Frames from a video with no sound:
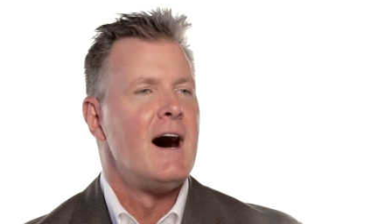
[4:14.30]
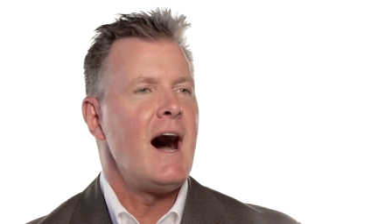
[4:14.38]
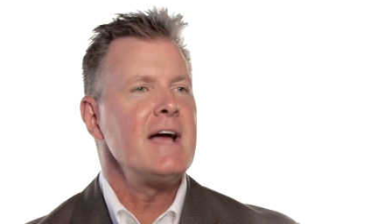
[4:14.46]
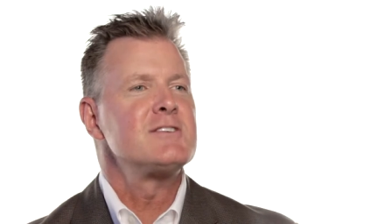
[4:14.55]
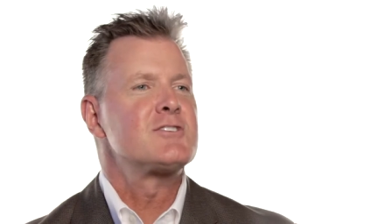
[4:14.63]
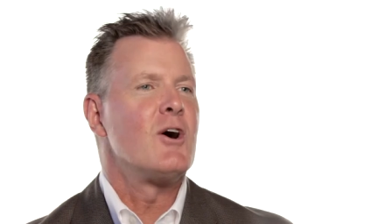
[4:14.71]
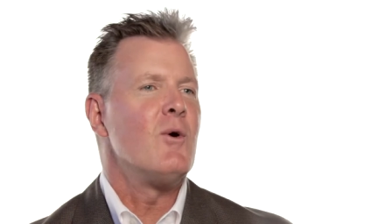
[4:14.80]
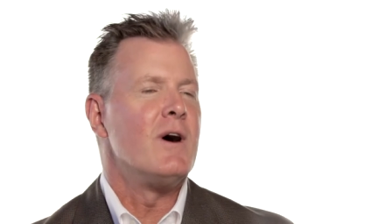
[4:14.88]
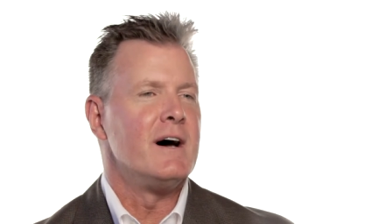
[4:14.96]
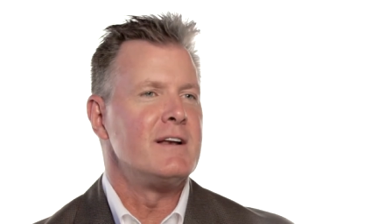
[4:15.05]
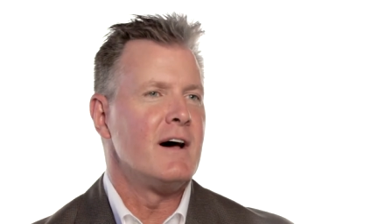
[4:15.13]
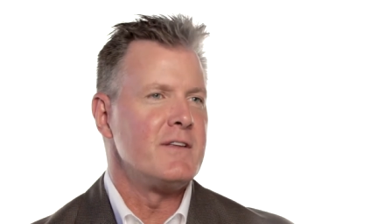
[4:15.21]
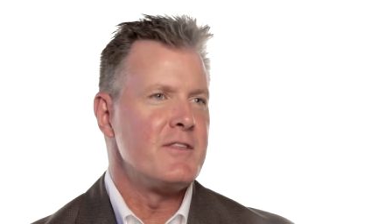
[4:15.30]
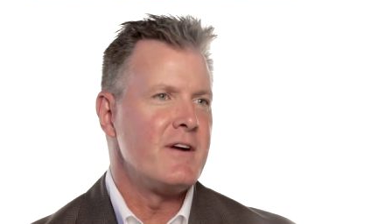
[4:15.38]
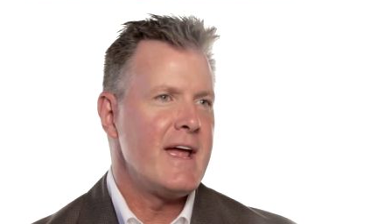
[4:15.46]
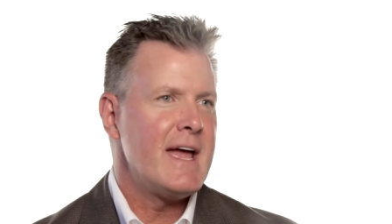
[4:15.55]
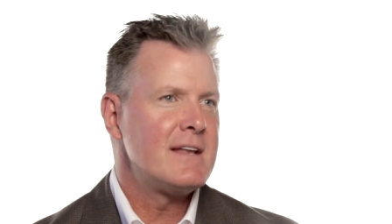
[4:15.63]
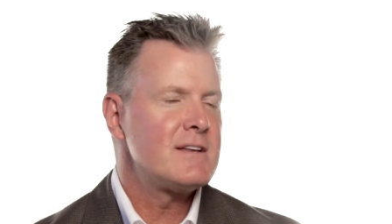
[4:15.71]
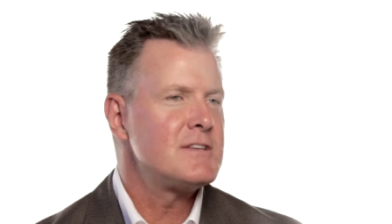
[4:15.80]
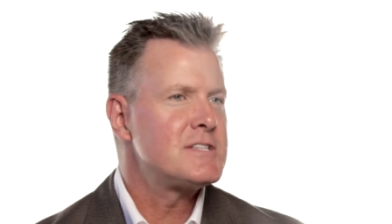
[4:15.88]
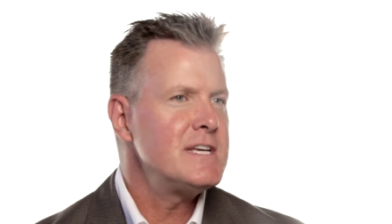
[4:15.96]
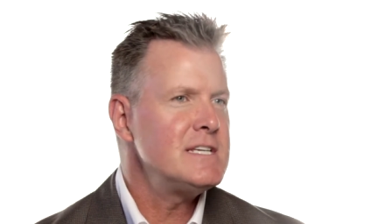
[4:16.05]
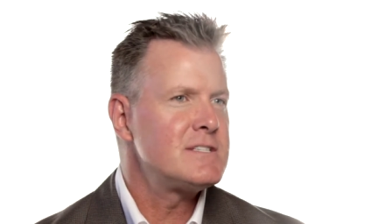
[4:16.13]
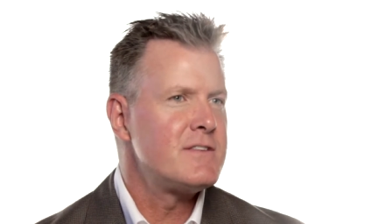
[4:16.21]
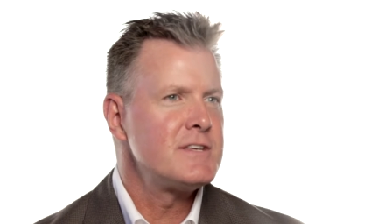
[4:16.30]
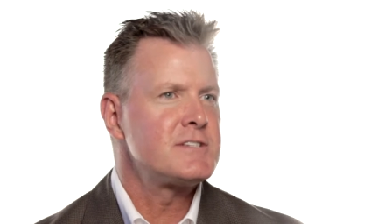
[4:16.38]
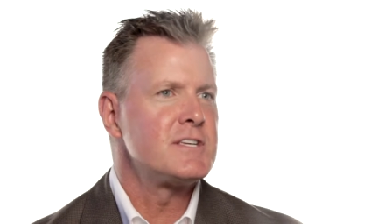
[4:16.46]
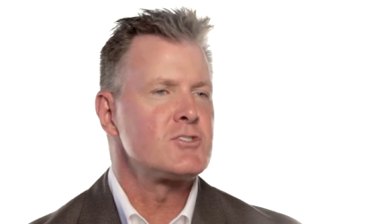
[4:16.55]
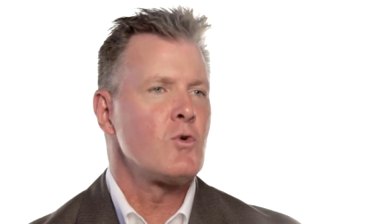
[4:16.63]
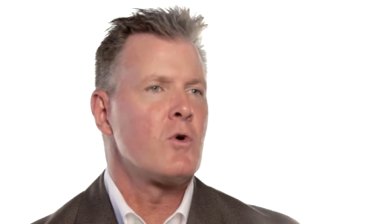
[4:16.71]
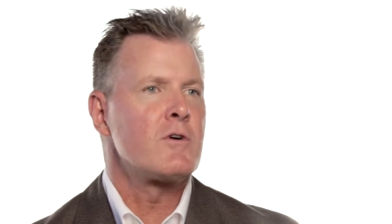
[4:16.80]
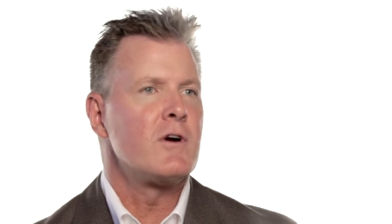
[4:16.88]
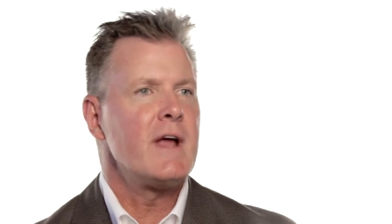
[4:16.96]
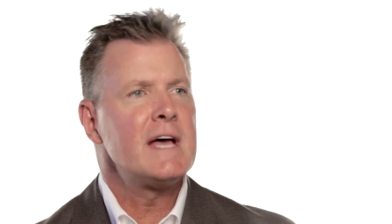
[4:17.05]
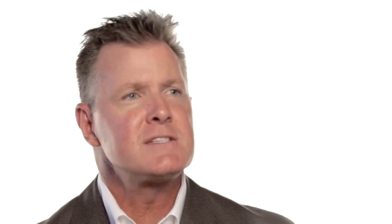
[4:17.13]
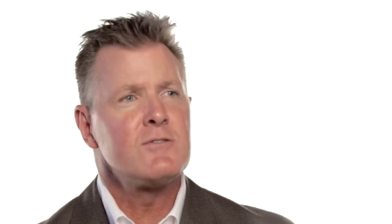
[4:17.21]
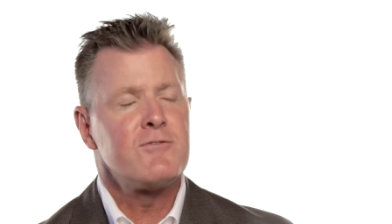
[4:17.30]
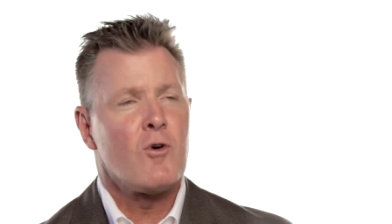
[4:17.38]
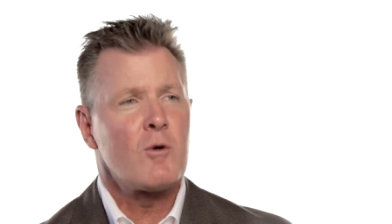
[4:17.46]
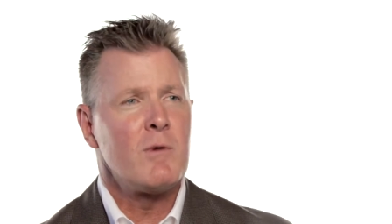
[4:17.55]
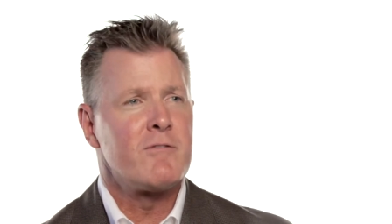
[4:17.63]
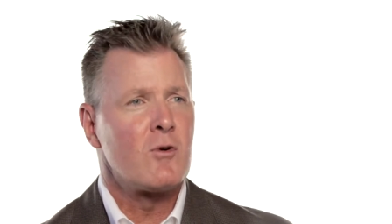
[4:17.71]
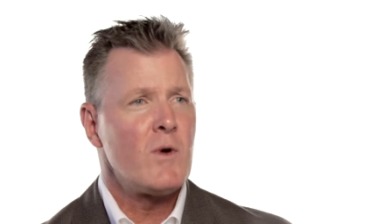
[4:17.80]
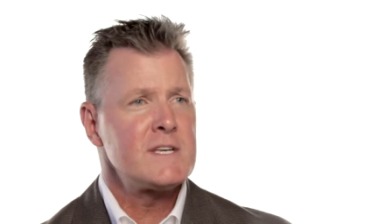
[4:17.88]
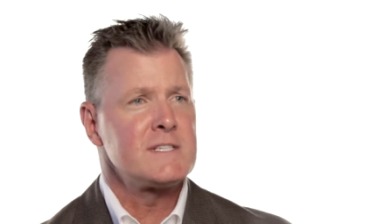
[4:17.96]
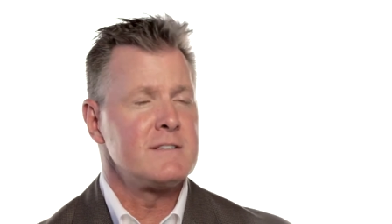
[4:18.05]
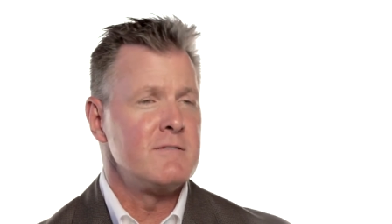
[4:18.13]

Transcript: Heinz Kohut, on the other hand, sees this disorder as a form of arrested